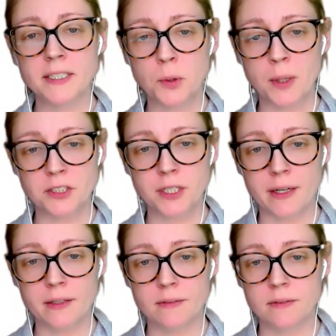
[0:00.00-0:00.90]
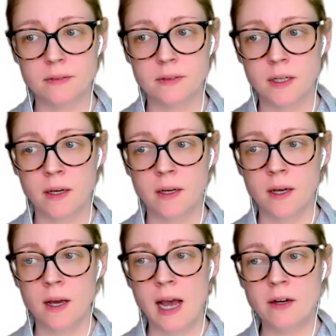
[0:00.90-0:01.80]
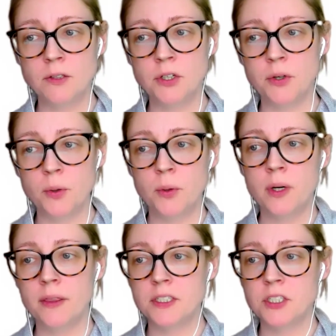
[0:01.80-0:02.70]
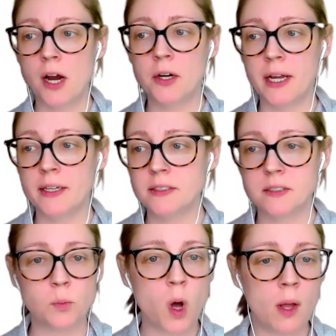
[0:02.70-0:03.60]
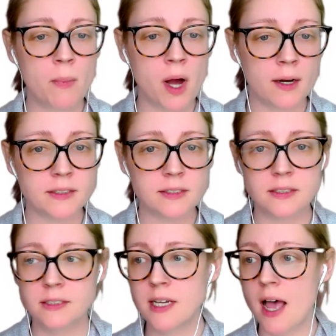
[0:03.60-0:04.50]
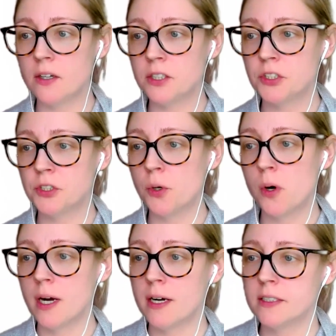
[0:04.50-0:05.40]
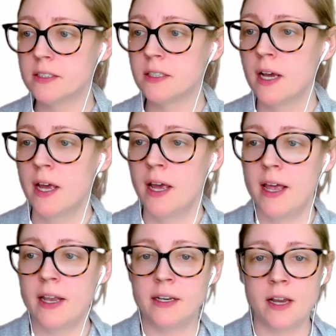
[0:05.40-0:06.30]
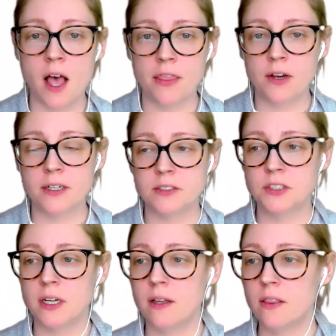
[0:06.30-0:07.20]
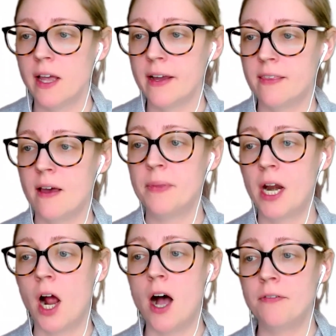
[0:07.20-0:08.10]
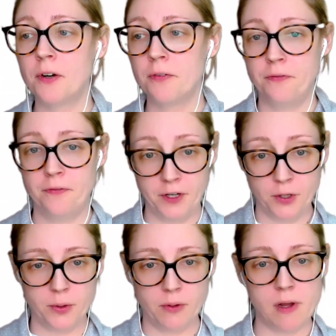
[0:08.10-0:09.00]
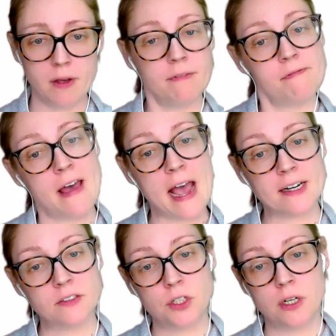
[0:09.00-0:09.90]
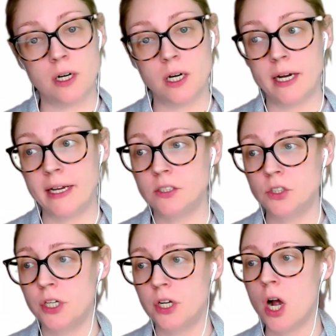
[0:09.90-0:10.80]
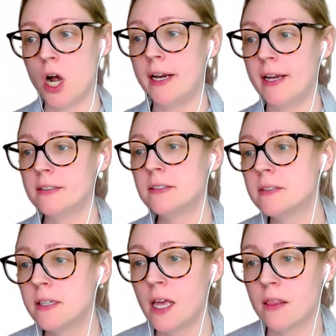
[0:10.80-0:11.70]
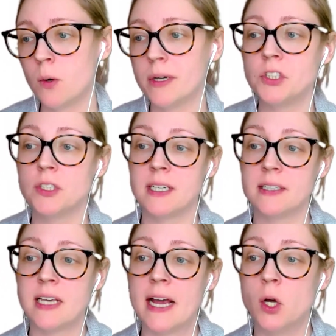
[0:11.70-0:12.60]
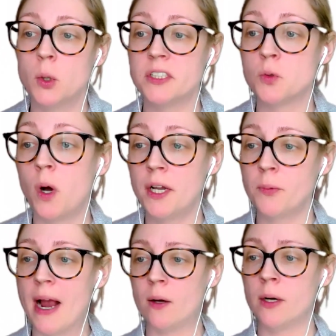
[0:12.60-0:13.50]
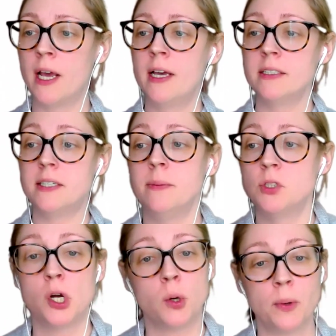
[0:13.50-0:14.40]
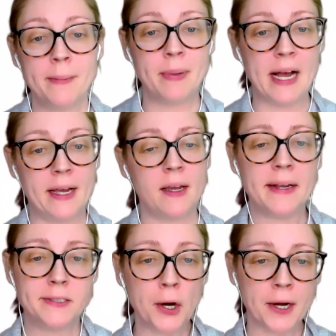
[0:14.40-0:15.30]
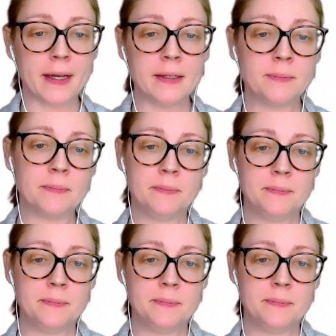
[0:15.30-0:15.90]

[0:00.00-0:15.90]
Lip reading: Next question. How do the Targets, Walmarts, dollar stores, and others like them that offer food factor into your audits? And the question says, I noticed one route seemed to go right by a Target.